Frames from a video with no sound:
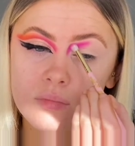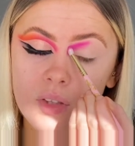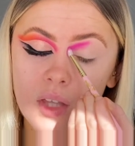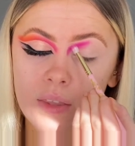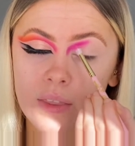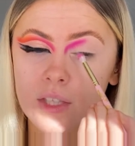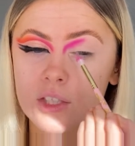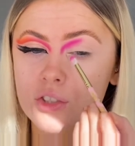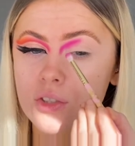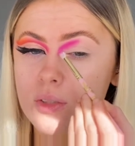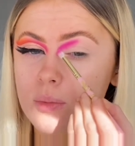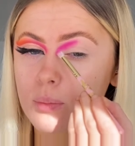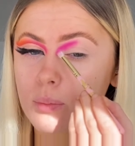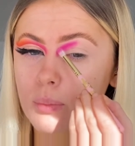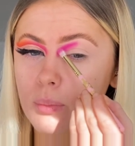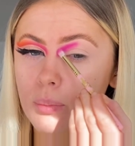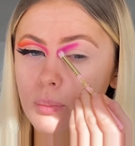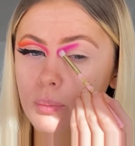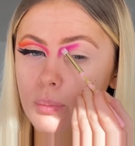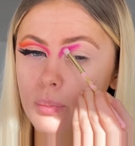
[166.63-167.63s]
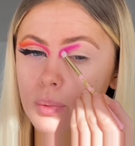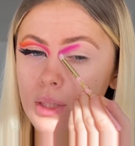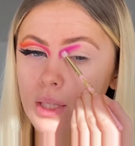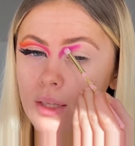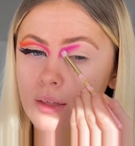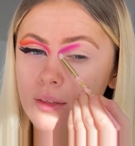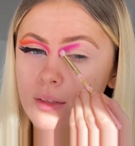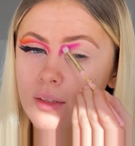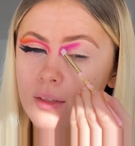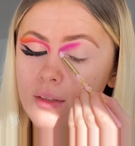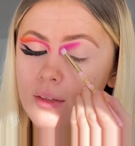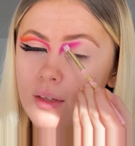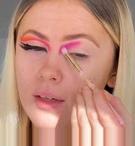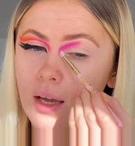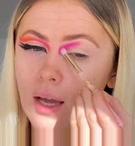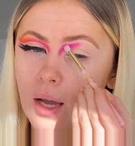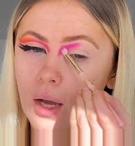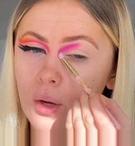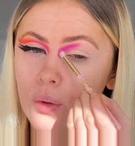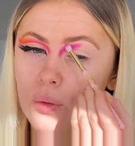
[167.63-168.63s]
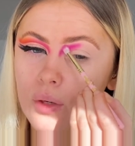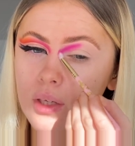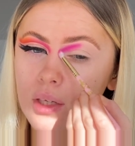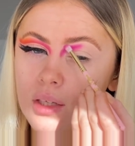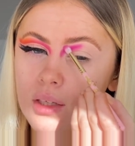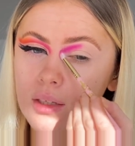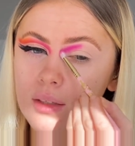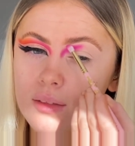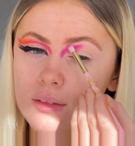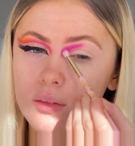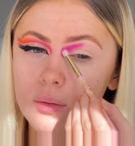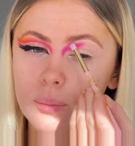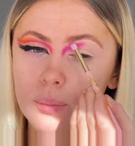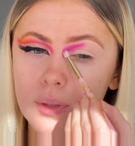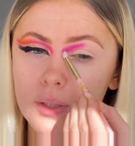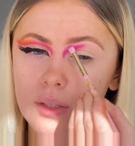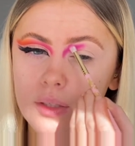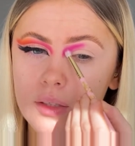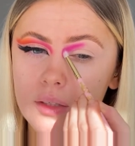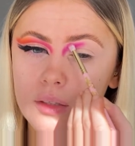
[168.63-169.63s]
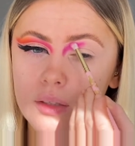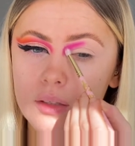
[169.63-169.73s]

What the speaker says: And then just blend it out a little bit.